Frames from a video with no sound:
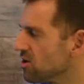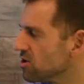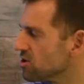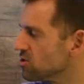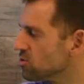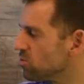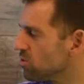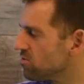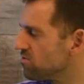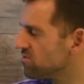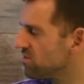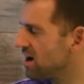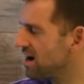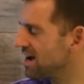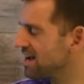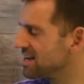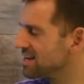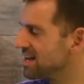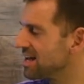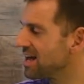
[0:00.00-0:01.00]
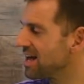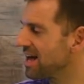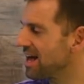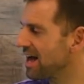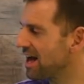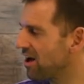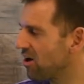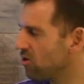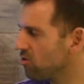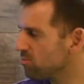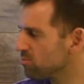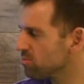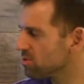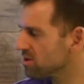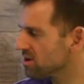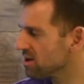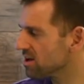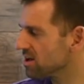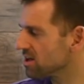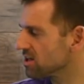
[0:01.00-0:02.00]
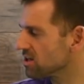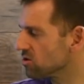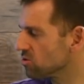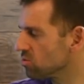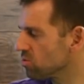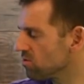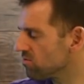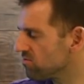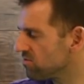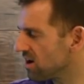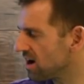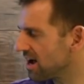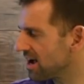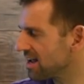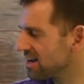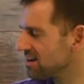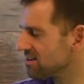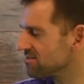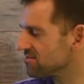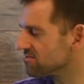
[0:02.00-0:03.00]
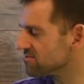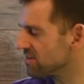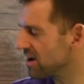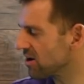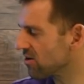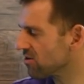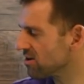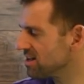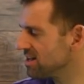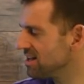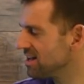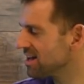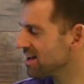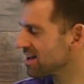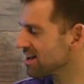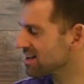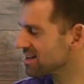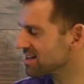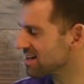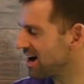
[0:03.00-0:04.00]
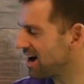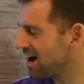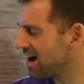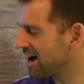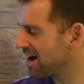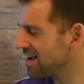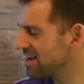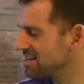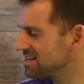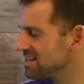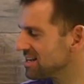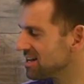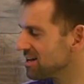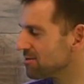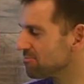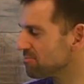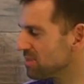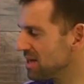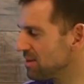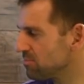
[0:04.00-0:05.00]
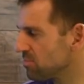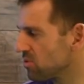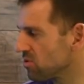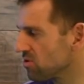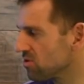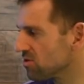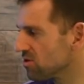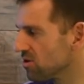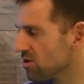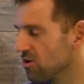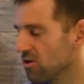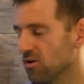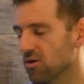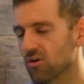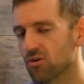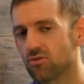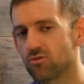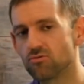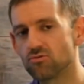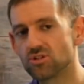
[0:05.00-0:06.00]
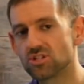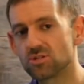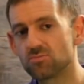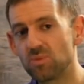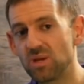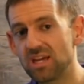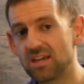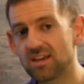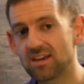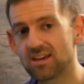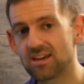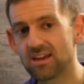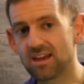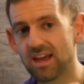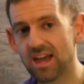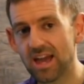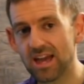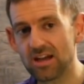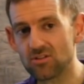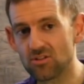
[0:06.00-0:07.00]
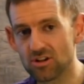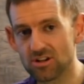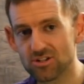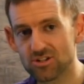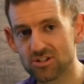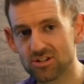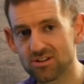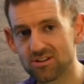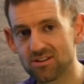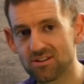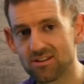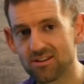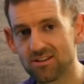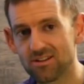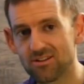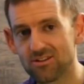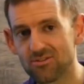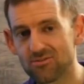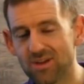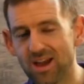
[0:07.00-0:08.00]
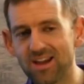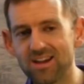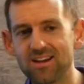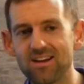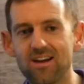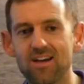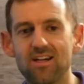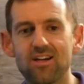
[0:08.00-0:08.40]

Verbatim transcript: You will find help. You will find very kind people who speak English. Okay?